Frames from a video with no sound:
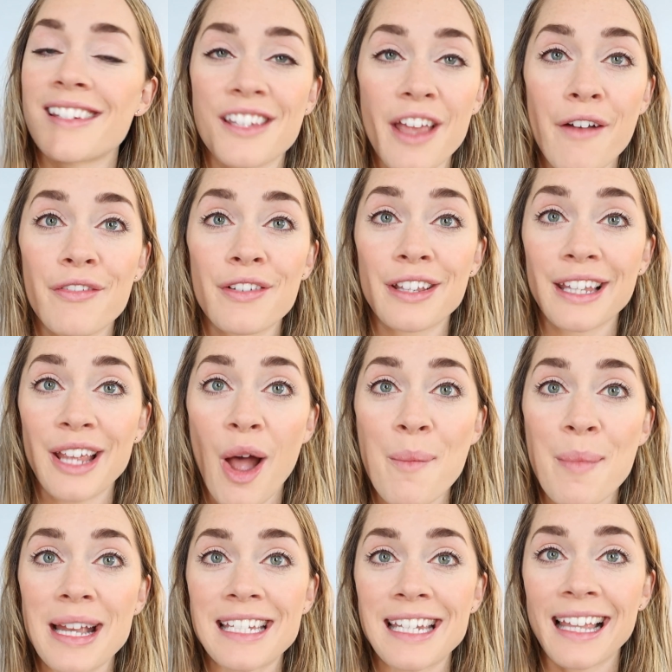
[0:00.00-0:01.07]
definitely on
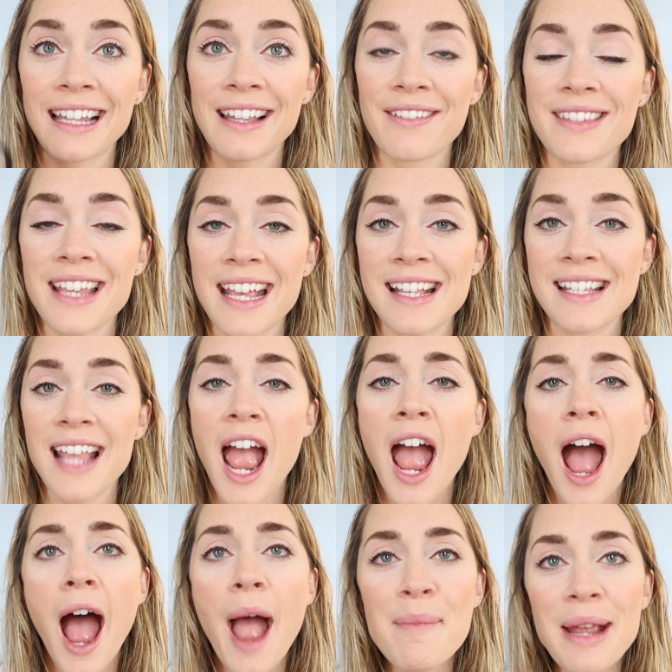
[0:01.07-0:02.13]
my deadlift days.
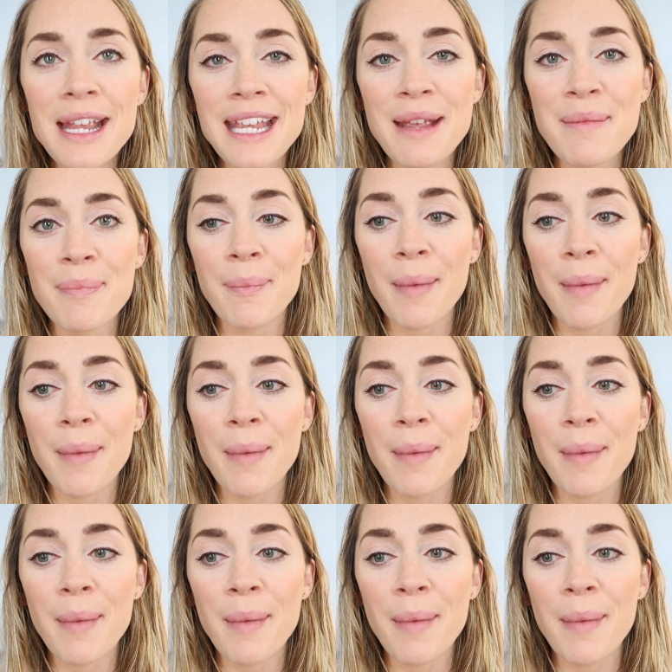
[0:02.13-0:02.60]
I might keep